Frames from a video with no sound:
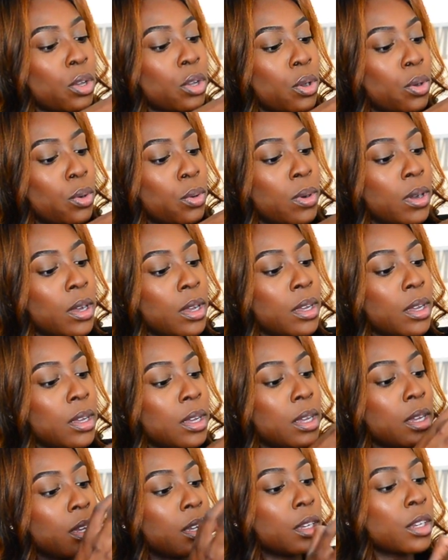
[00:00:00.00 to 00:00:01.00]
so
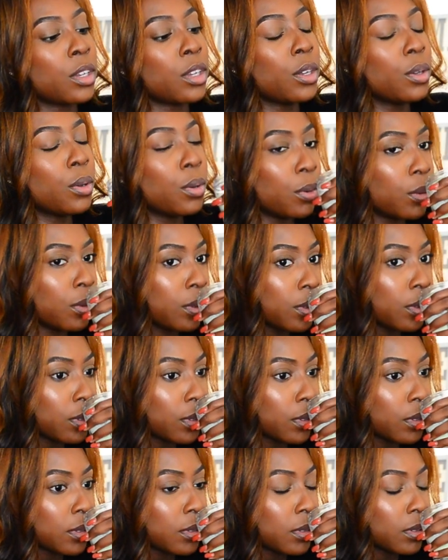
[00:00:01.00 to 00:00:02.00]
Cute.
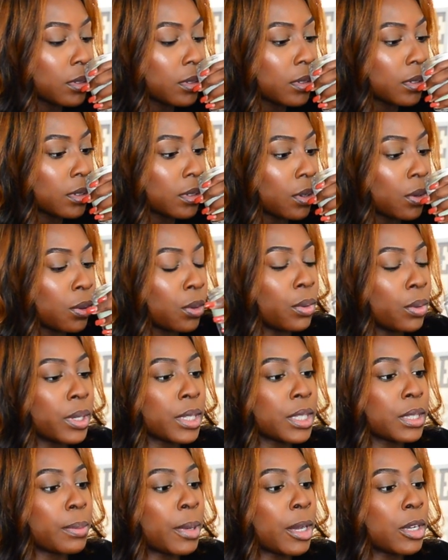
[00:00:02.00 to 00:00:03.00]
Oh,
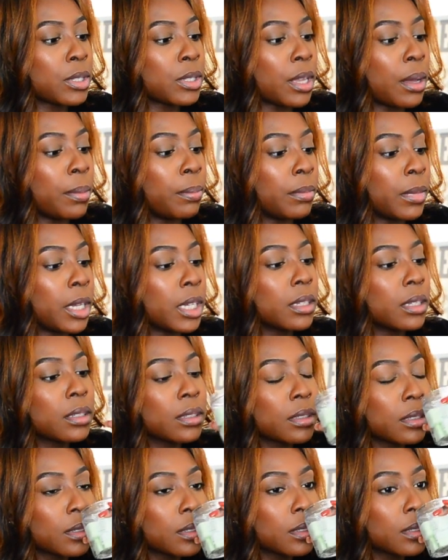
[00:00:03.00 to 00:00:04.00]
it smells um,
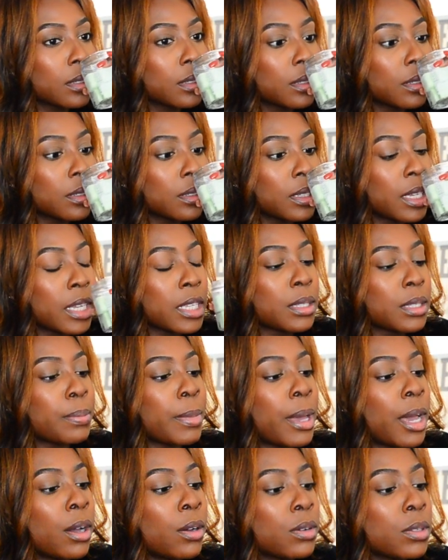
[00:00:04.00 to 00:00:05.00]
it
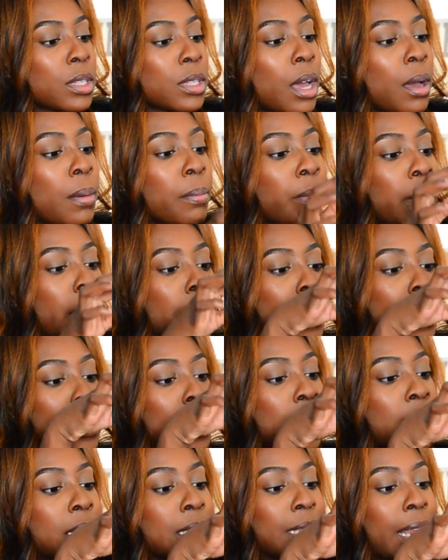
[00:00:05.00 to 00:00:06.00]
smells
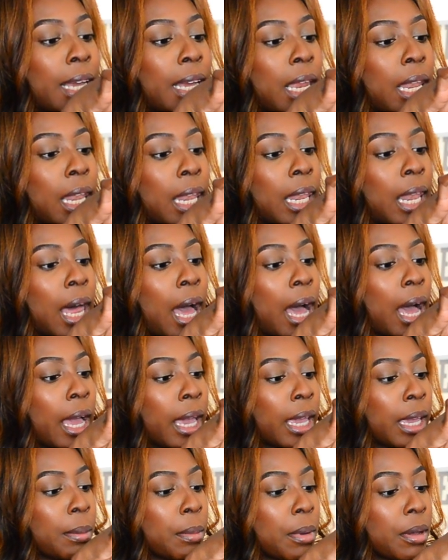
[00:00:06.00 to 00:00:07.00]
amazing. It's like a
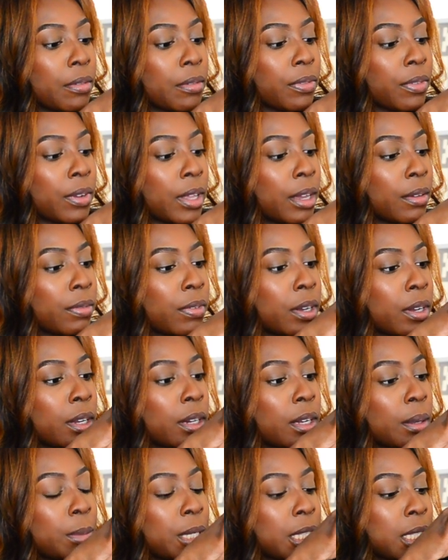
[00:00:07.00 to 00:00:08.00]
lime flavor.
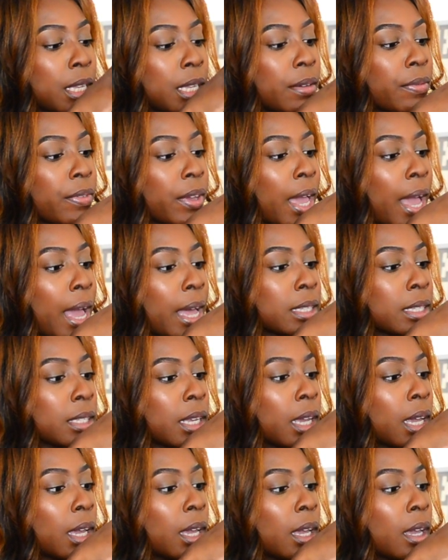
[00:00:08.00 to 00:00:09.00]
Let me see if it has
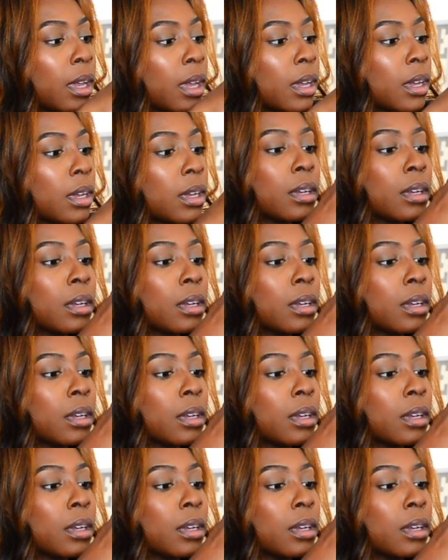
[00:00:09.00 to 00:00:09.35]
a